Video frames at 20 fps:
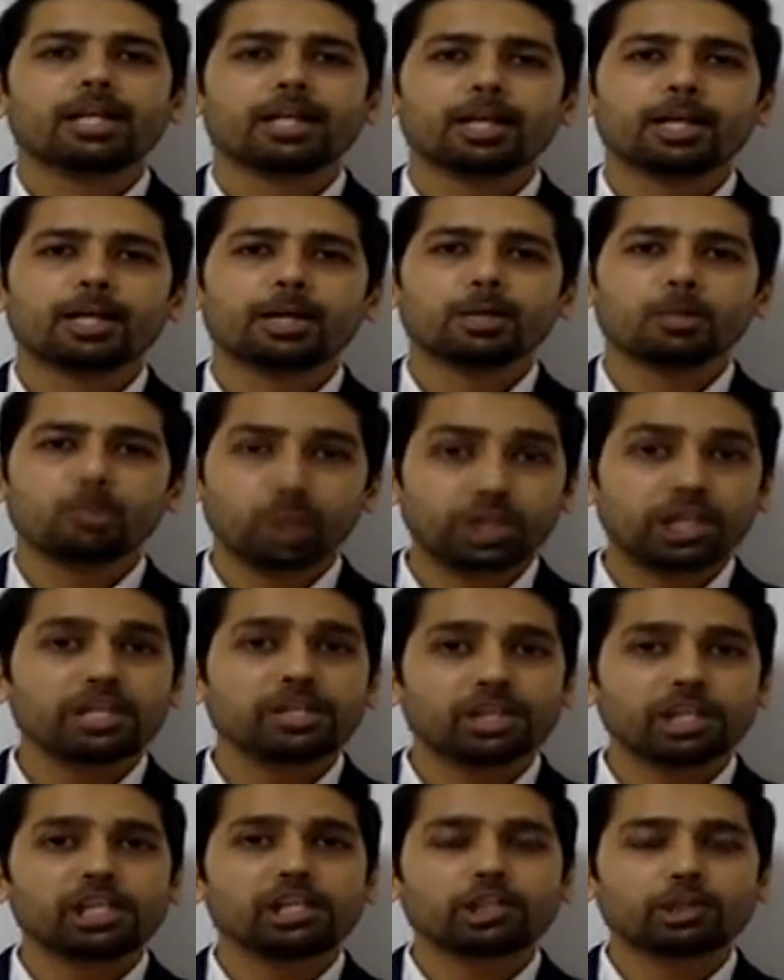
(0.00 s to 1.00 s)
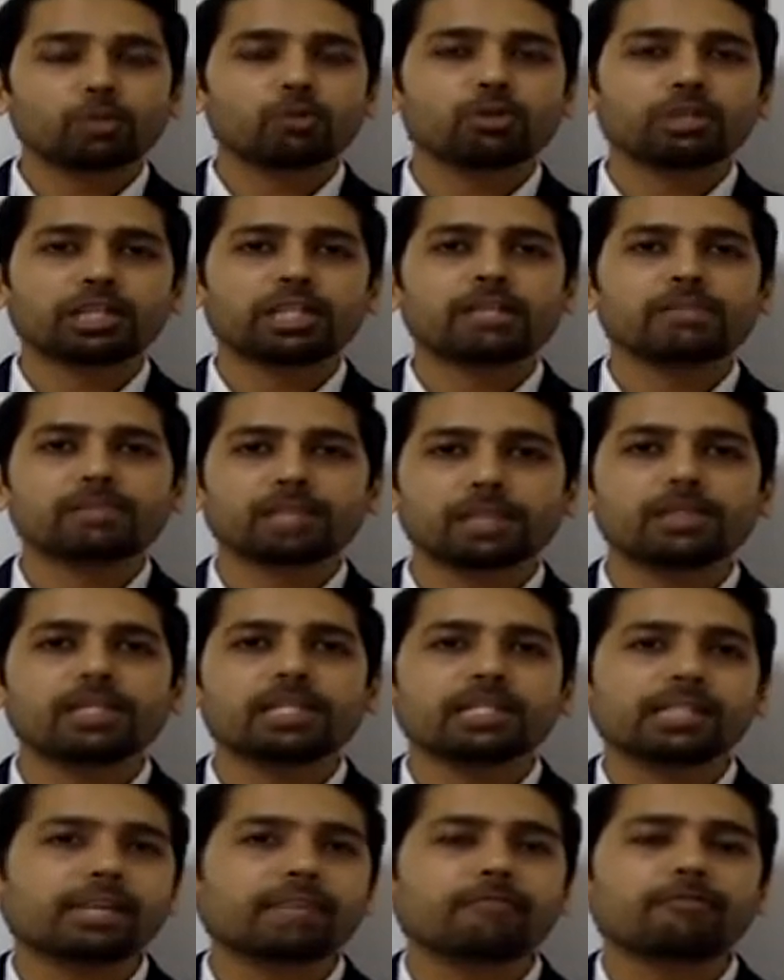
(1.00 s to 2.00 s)
within these two schemes in
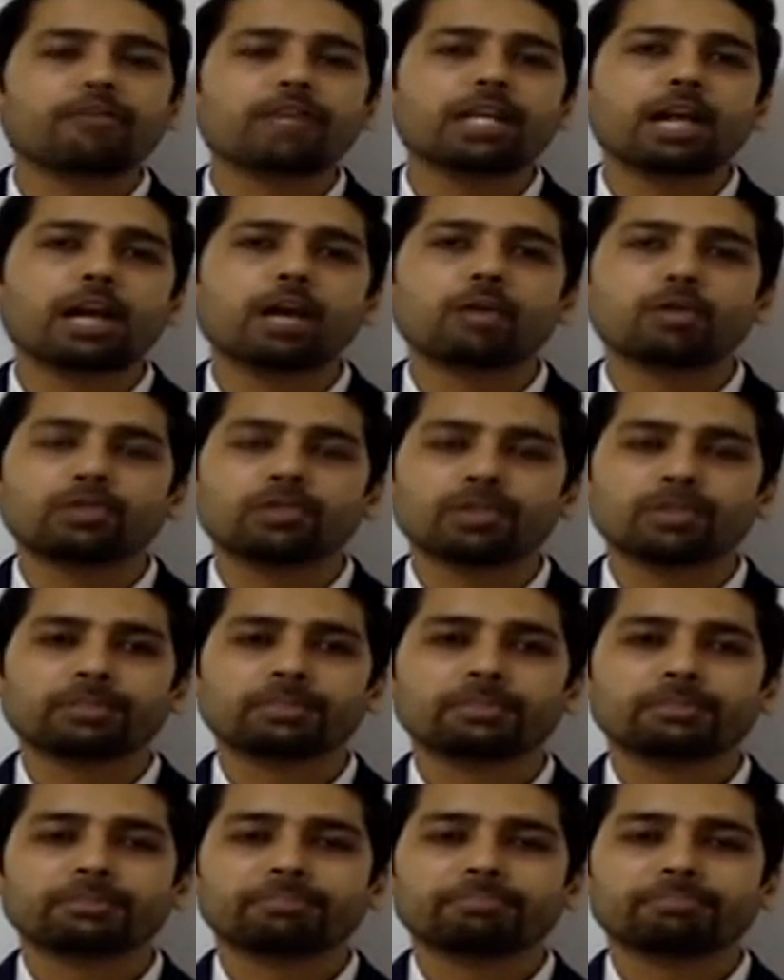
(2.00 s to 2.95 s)
the same fund house.